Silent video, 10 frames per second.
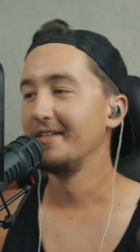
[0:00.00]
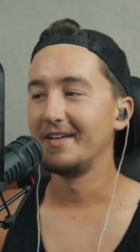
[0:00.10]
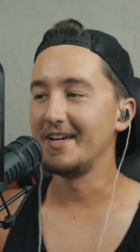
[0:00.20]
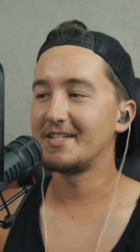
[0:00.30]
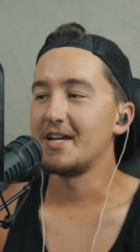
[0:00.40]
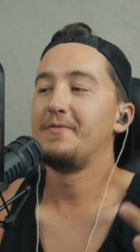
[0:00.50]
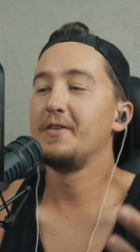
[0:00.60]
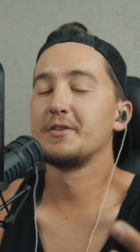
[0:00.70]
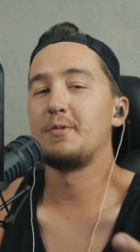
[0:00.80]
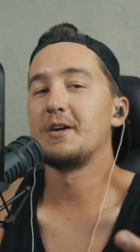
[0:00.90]
It it
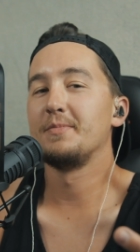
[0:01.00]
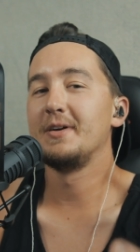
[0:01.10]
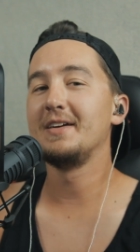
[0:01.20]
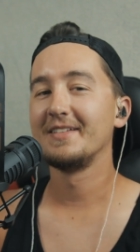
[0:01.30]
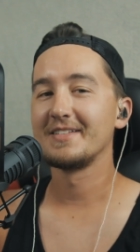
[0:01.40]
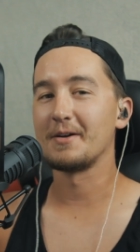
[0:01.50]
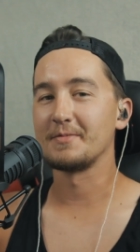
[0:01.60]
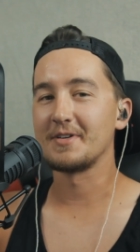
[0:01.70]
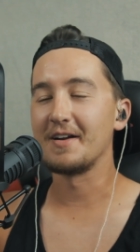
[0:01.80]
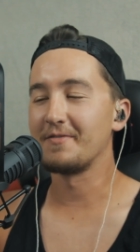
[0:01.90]
feels weird to me, so I'm
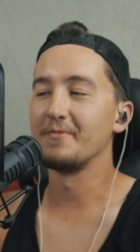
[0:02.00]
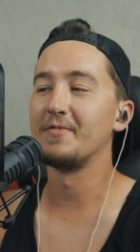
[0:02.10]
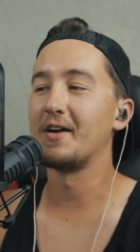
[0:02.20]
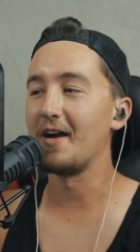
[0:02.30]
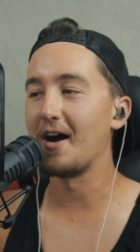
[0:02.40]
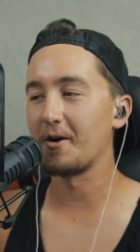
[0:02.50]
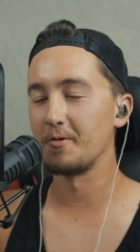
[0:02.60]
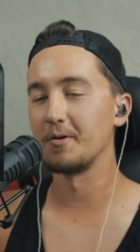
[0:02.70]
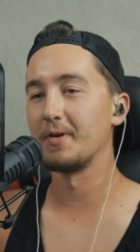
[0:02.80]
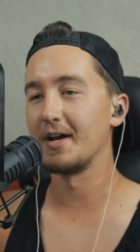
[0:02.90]
sorry if I'm very
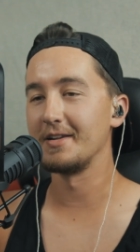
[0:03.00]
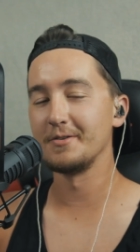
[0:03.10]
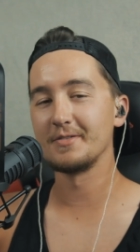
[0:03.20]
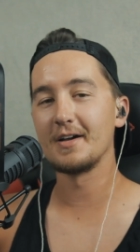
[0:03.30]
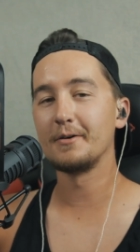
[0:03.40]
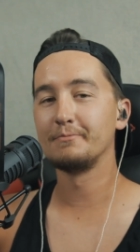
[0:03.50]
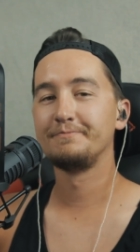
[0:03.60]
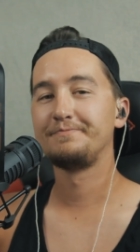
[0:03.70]
awkward when I do so.